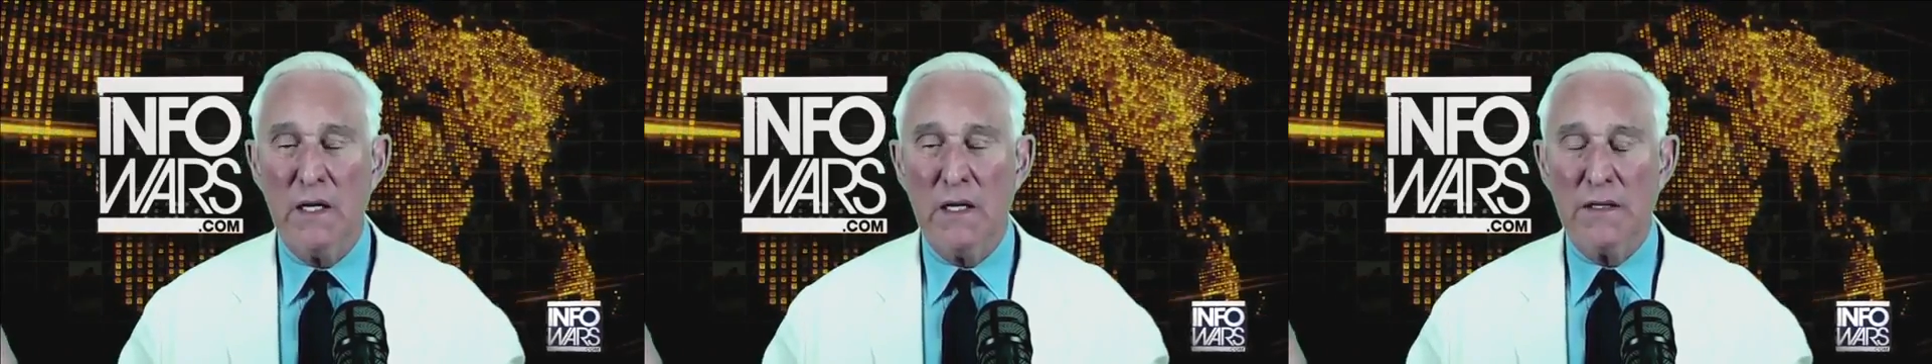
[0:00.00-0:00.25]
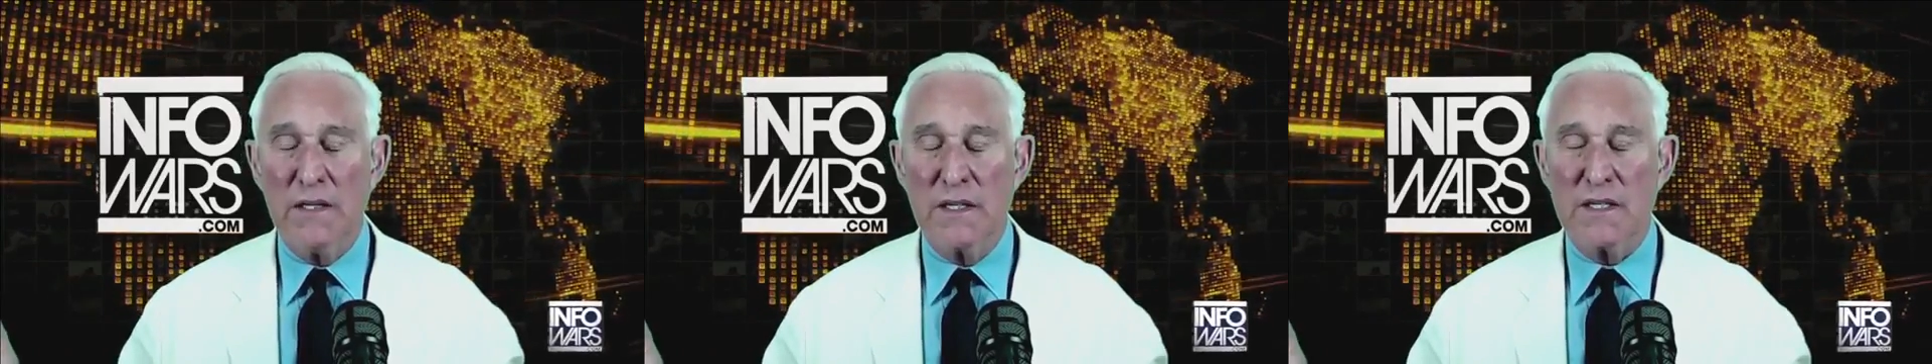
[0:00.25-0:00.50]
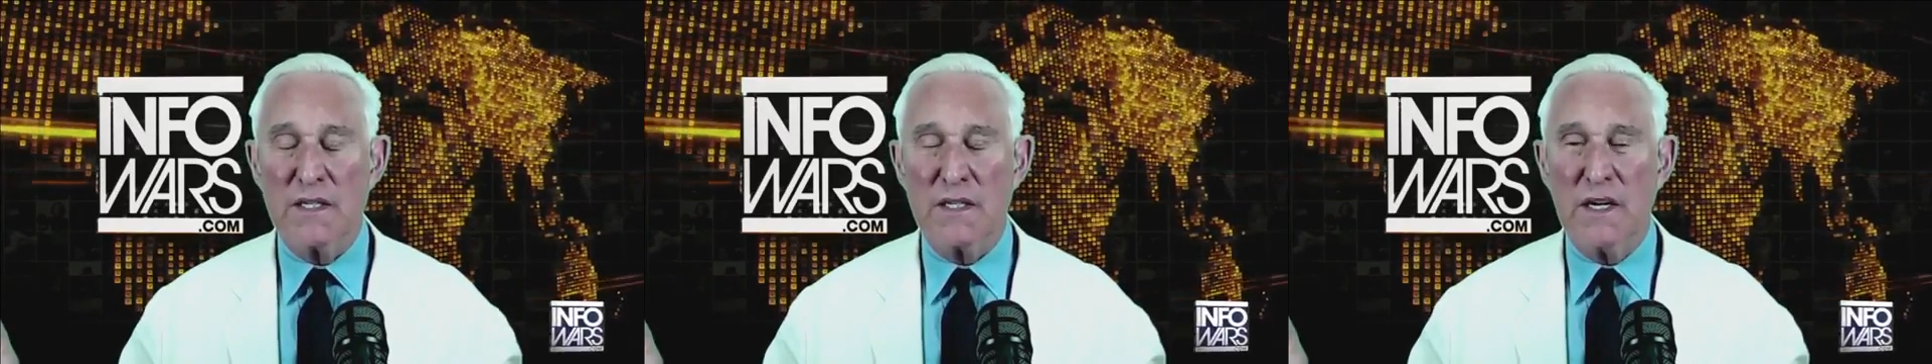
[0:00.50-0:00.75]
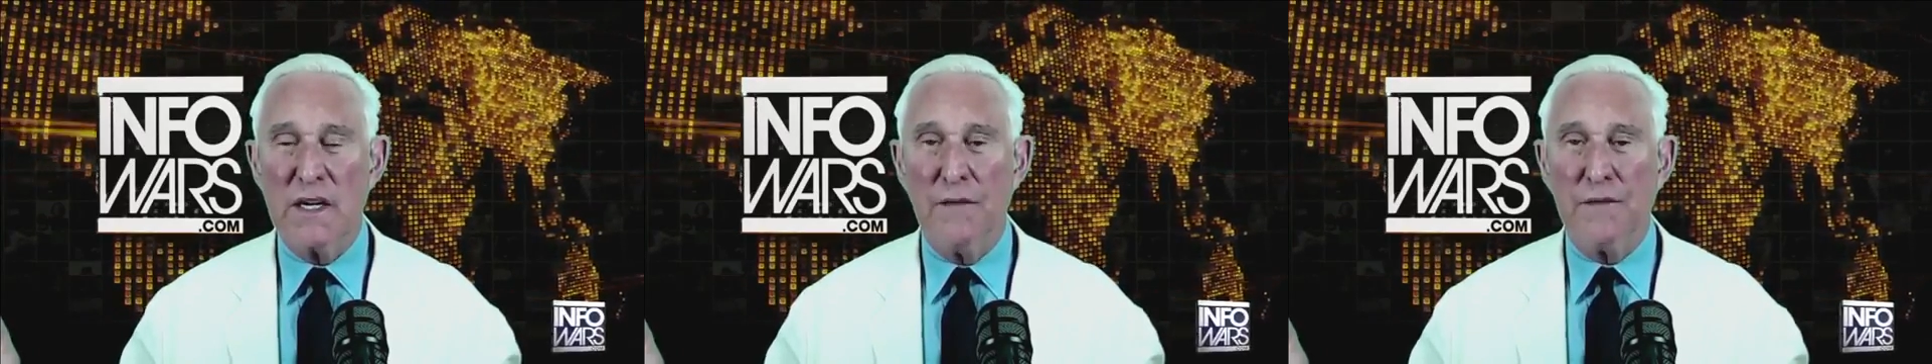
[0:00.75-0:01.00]
This is
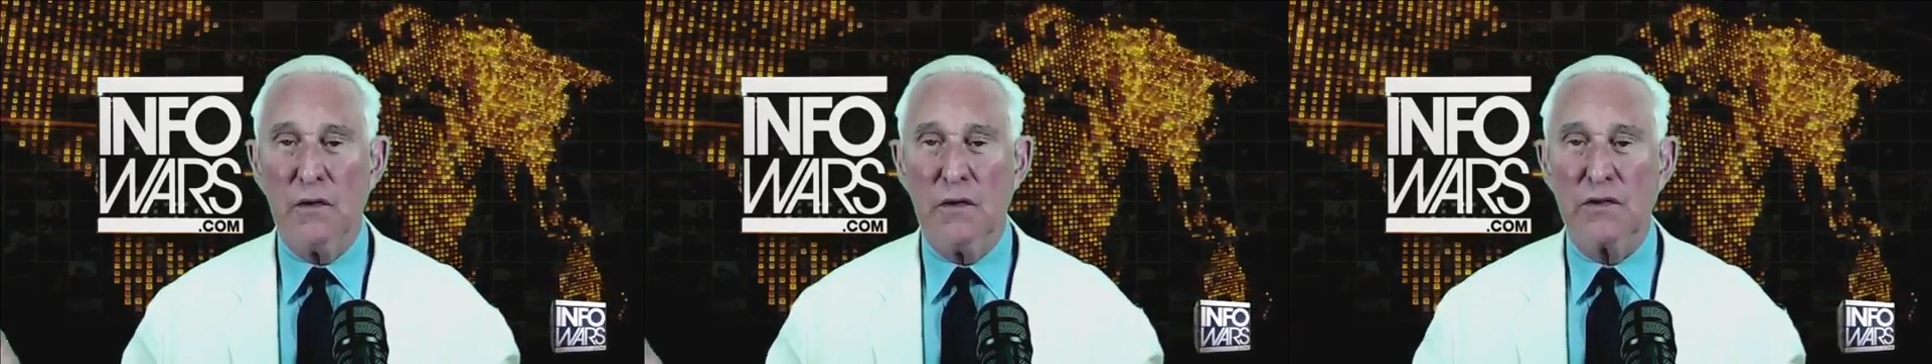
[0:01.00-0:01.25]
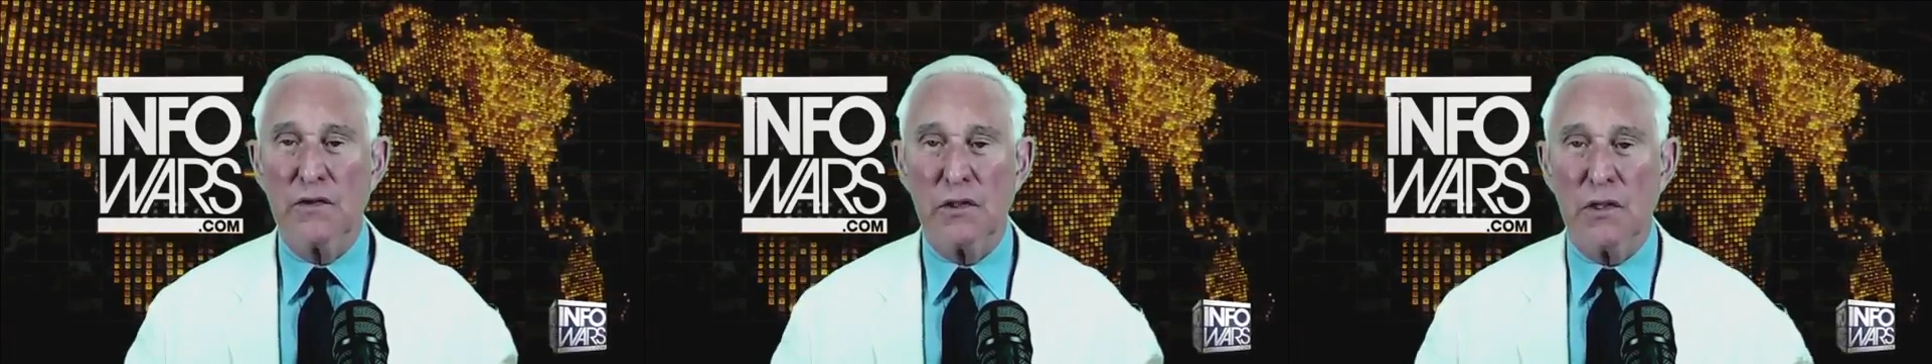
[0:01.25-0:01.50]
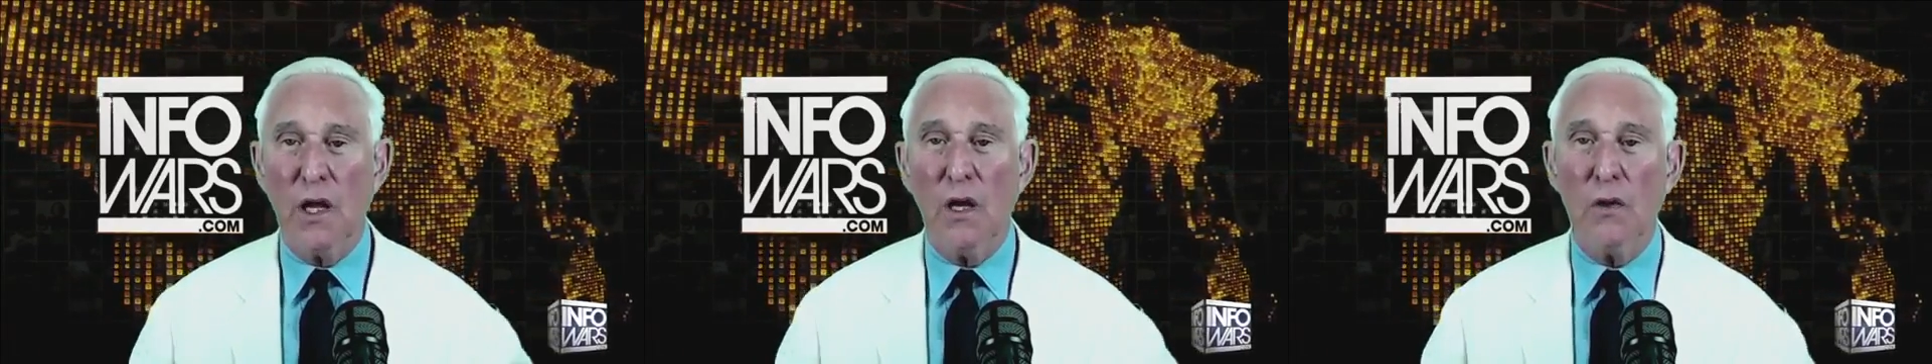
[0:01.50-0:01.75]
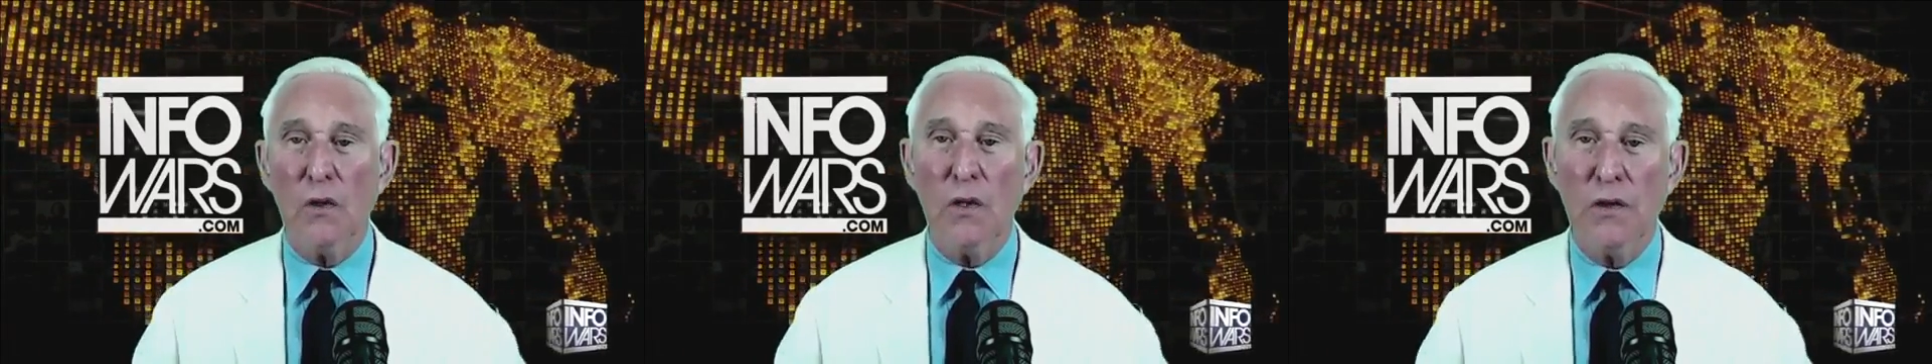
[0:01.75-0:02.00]
an effort to
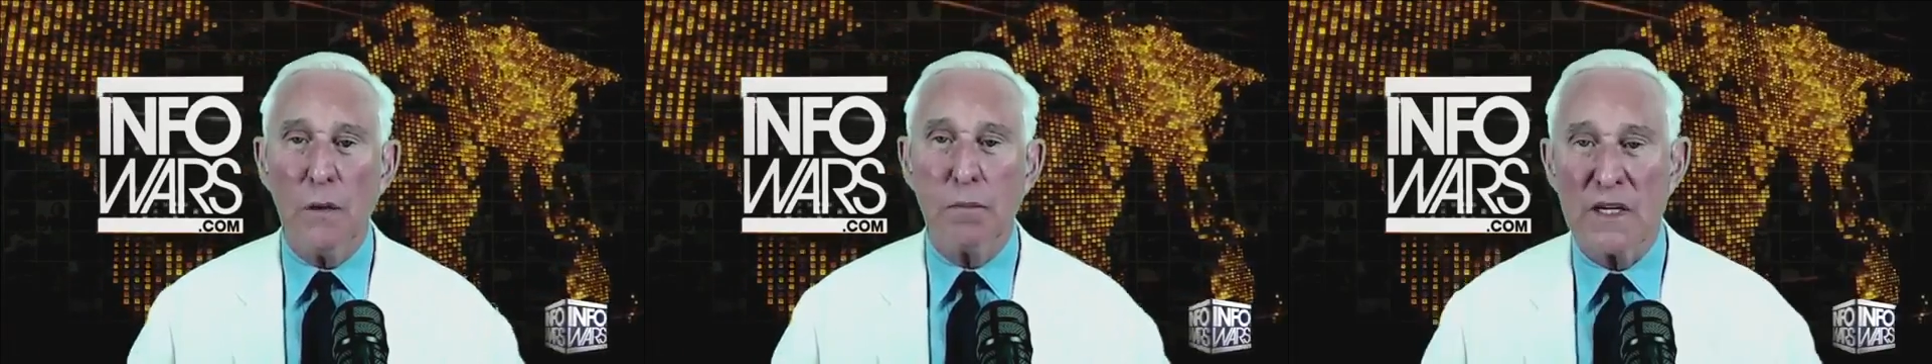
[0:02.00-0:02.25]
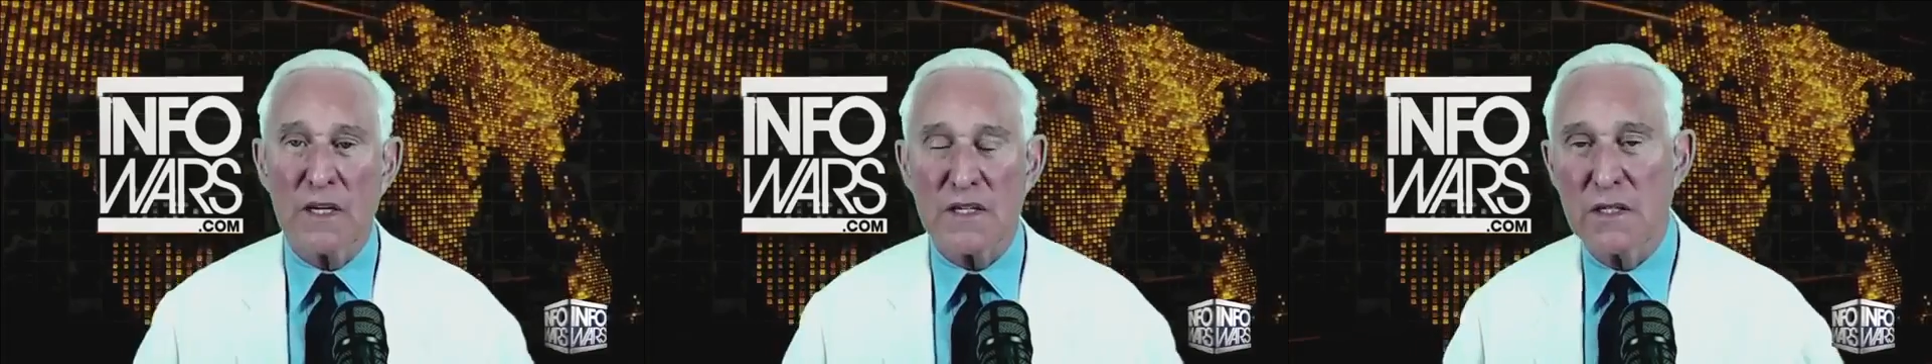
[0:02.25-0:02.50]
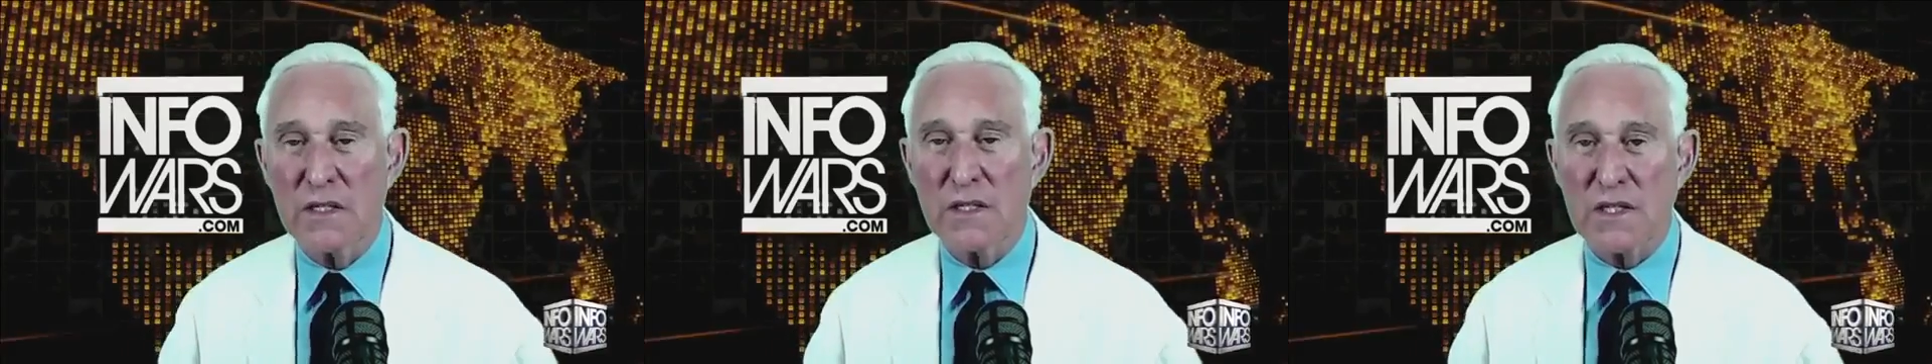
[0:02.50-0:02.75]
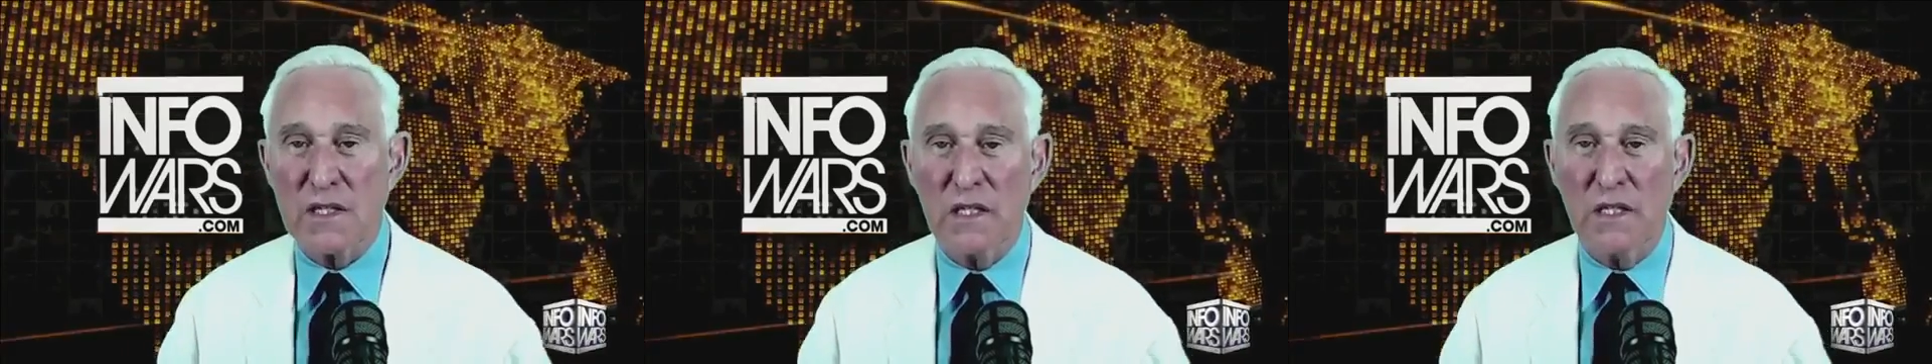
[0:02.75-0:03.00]
lull the president to
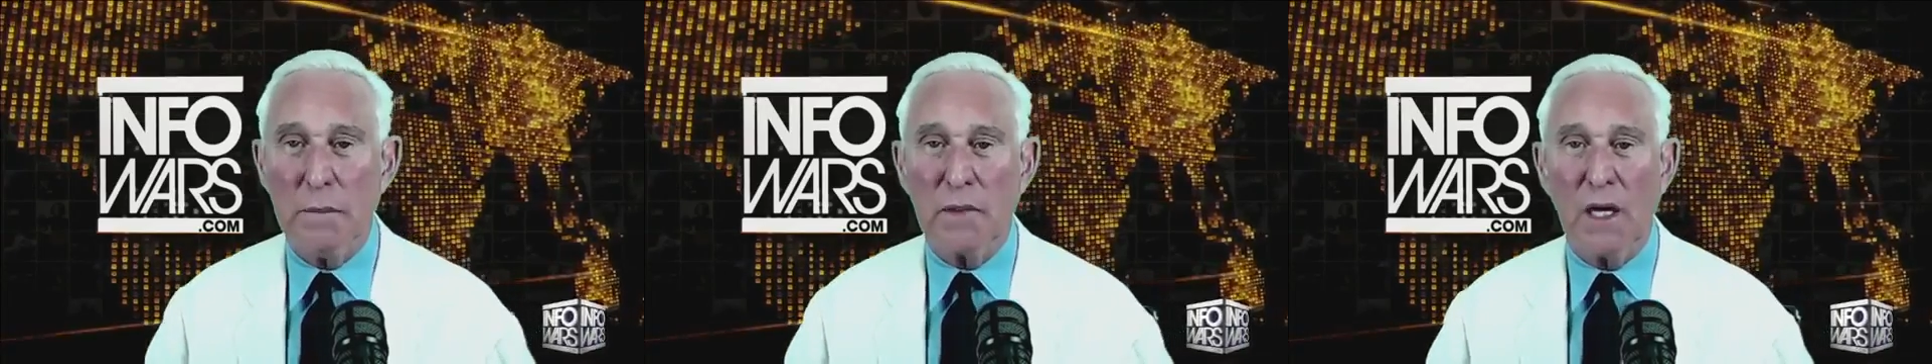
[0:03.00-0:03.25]
sleep,